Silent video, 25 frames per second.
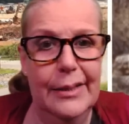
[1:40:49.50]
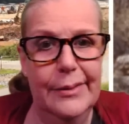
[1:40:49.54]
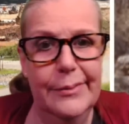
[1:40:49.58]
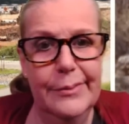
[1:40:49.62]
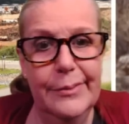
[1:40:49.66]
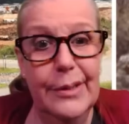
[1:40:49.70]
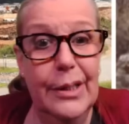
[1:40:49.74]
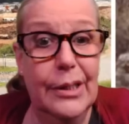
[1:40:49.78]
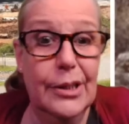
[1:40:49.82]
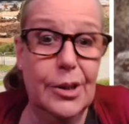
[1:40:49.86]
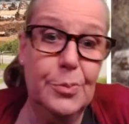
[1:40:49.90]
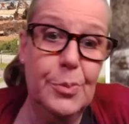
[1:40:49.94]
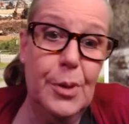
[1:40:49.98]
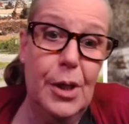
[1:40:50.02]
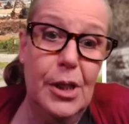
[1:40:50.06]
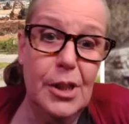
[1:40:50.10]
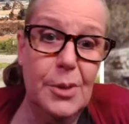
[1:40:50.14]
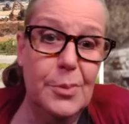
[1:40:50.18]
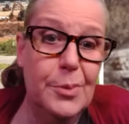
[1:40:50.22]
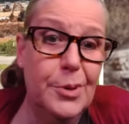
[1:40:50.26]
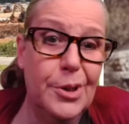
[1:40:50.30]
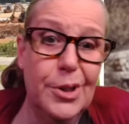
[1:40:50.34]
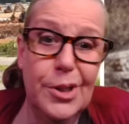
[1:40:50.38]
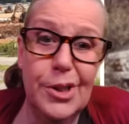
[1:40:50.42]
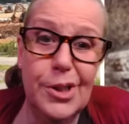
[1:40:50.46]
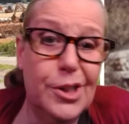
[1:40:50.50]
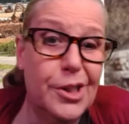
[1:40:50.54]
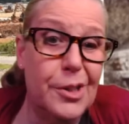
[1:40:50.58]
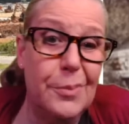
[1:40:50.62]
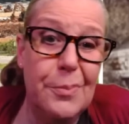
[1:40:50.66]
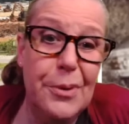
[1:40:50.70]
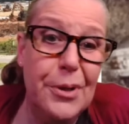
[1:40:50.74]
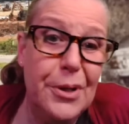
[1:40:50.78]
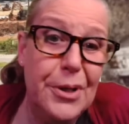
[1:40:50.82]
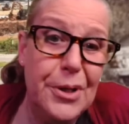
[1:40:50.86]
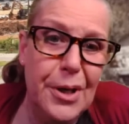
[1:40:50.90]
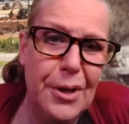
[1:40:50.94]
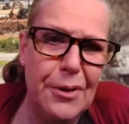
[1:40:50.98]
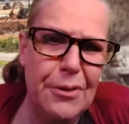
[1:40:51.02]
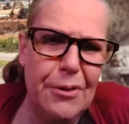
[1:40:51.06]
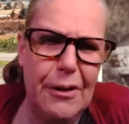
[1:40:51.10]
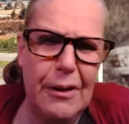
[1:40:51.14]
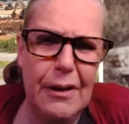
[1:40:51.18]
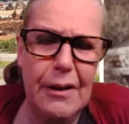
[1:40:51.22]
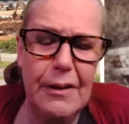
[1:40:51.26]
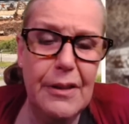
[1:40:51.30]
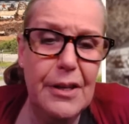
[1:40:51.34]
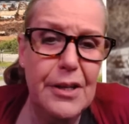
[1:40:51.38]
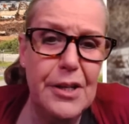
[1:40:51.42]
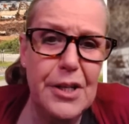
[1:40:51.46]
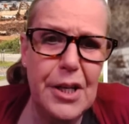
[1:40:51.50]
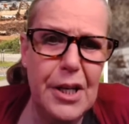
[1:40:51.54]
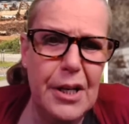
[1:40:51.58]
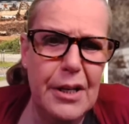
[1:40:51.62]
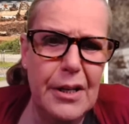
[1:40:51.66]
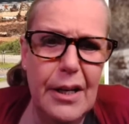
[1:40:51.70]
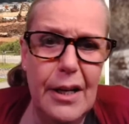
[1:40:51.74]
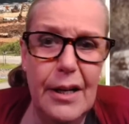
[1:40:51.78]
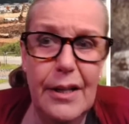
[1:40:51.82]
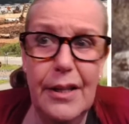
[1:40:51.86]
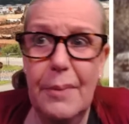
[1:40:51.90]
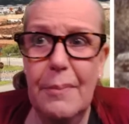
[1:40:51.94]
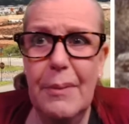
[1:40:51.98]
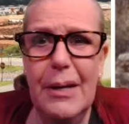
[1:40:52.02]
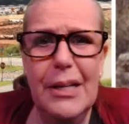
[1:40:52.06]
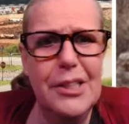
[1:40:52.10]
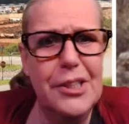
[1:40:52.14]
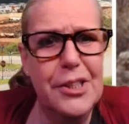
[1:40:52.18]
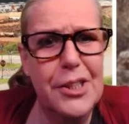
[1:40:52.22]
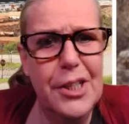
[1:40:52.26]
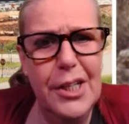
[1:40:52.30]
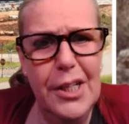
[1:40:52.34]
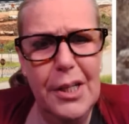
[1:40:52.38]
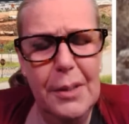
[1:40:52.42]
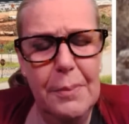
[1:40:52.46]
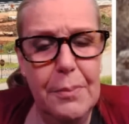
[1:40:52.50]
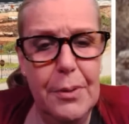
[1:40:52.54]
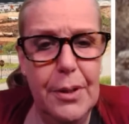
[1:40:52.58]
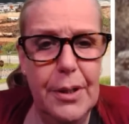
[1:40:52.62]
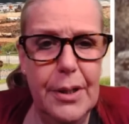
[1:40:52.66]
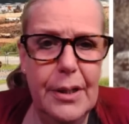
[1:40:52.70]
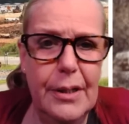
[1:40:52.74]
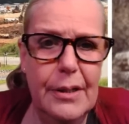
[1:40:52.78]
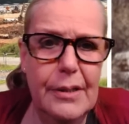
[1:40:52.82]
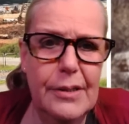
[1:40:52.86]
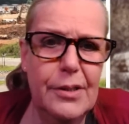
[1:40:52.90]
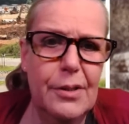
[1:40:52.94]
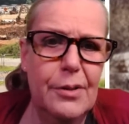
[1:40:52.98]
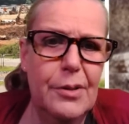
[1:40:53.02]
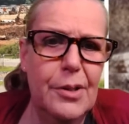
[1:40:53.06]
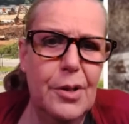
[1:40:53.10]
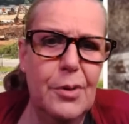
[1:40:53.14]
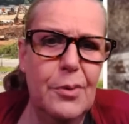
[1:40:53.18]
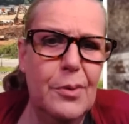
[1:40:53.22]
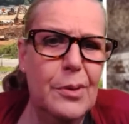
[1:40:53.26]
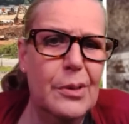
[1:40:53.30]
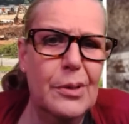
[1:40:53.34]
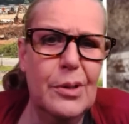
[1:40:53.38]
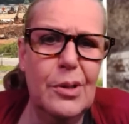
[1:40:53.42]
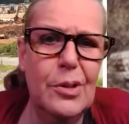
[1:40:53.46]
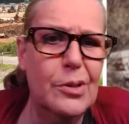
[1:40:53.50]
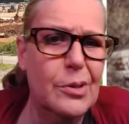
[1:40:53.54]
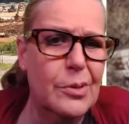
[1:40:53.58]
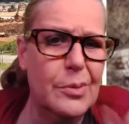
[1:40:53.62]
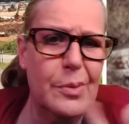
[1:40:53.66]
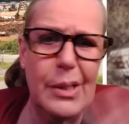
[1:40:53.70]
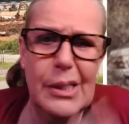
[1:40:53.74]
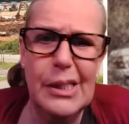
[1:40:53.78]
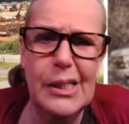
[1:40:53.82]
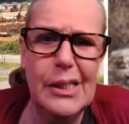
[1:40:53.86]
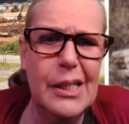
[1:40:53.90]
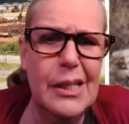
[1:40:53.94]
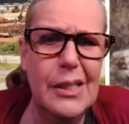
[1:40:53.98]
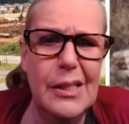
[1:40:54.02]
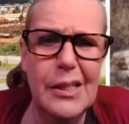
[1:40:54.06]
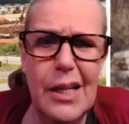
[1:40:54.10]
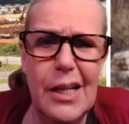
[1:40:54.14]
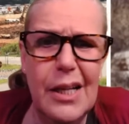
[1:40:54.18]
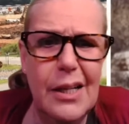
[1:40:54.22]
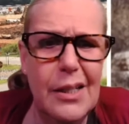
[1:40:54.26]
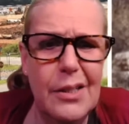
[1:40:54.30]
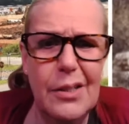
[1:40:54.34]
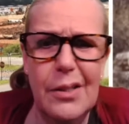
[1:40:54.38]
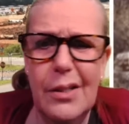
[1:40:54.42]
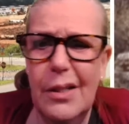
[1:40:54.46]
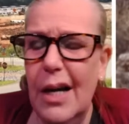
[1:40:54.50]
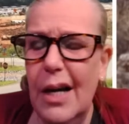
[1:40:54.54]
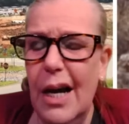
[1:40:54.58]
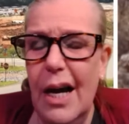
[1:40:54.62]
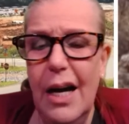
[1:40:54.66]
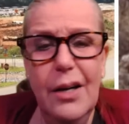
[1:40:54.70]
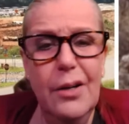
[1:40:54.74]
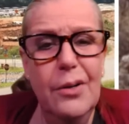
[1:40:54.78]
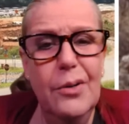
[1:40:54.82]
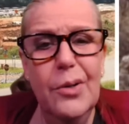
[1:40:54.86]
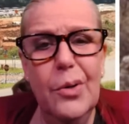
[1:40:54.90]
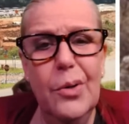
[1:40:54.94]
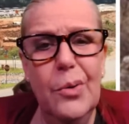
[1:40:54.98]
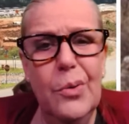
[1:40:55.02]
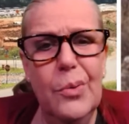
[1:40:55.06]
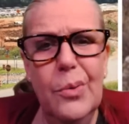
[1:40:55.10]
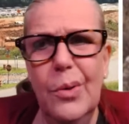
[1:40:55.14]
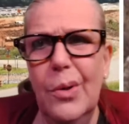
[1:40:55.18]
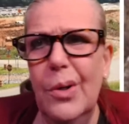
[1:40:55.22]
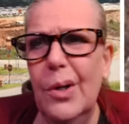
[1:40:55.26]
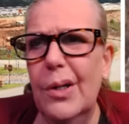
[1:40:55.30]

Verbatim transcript: That's possible there's simply nothing in the DNA that matched anybody. So you know, it could. So it's going to. I don't know.